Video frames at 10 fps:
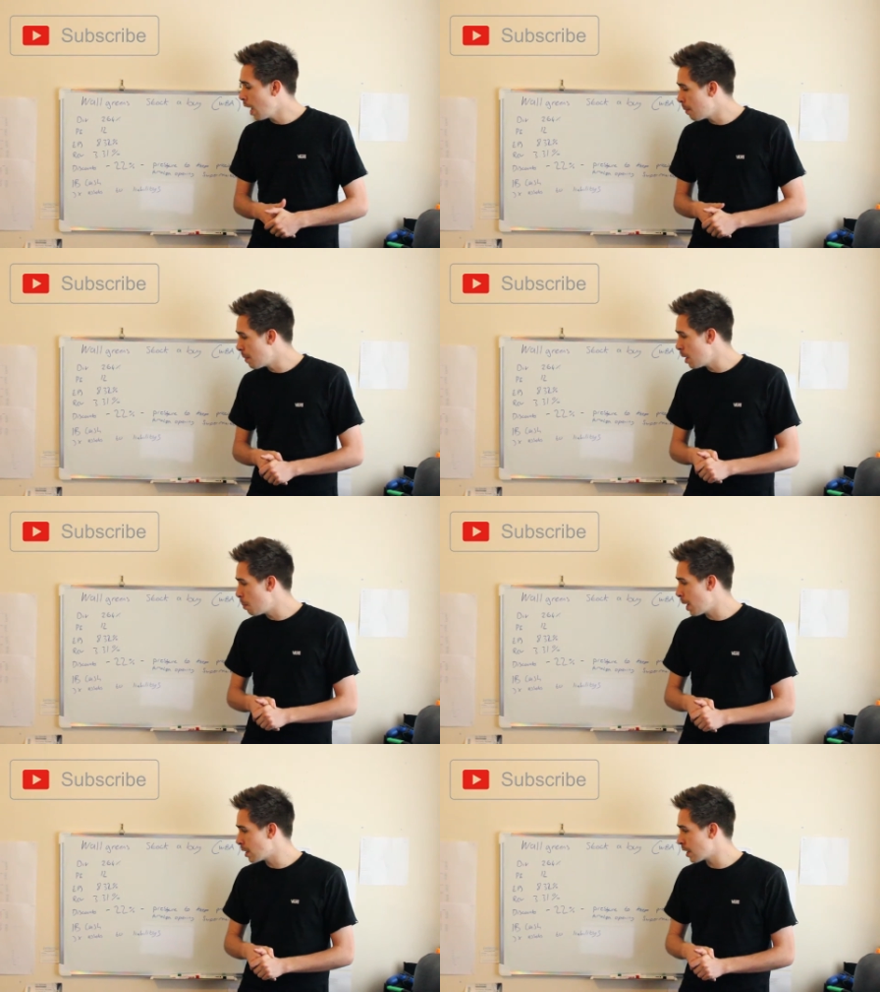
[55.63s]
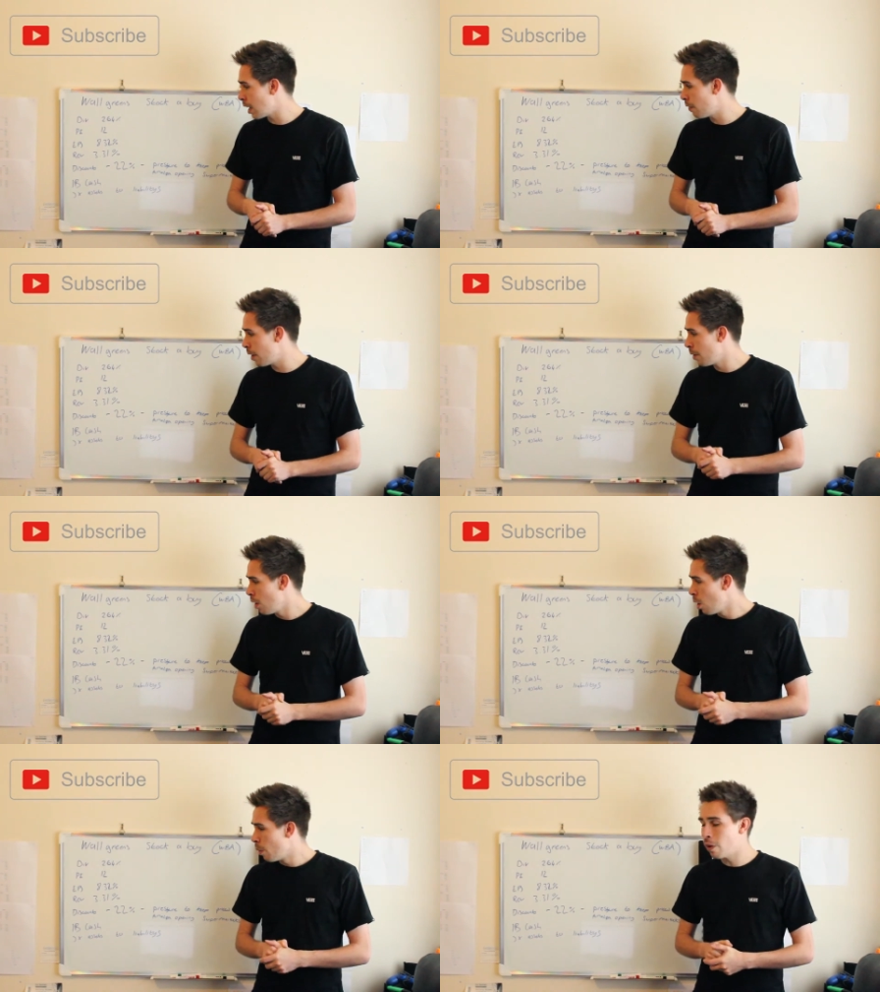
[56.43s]
Um, EPS side of it,
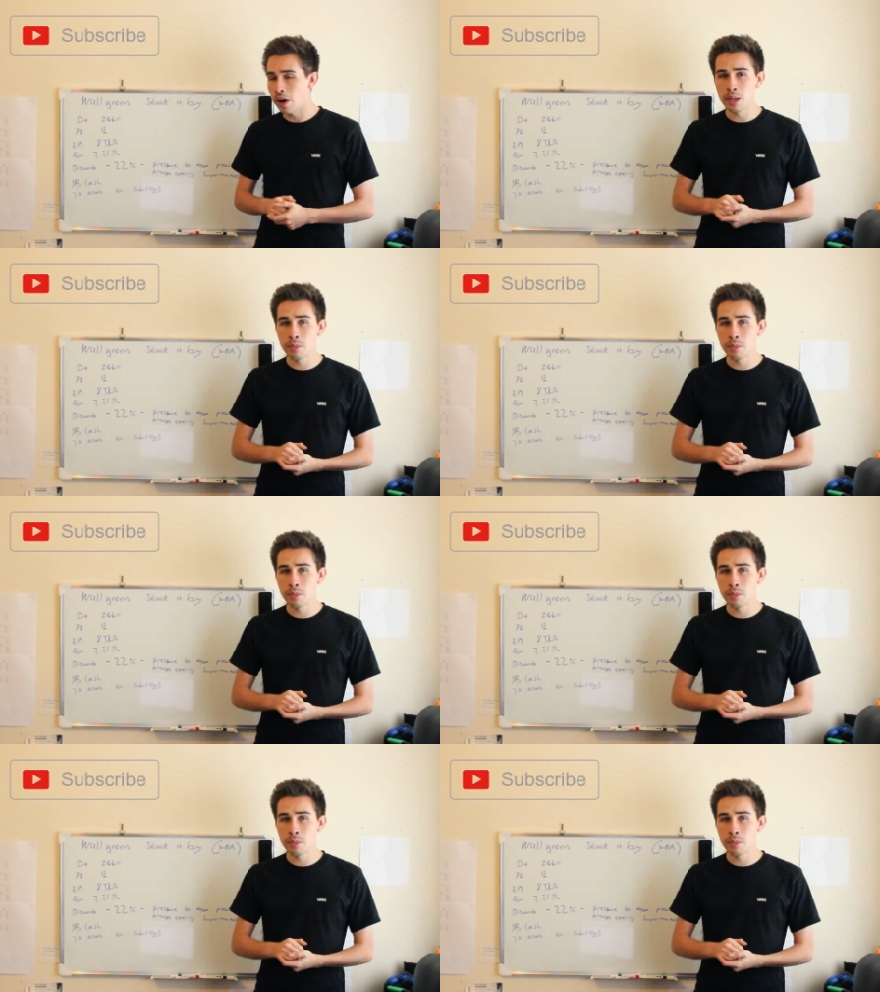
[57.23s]
we've got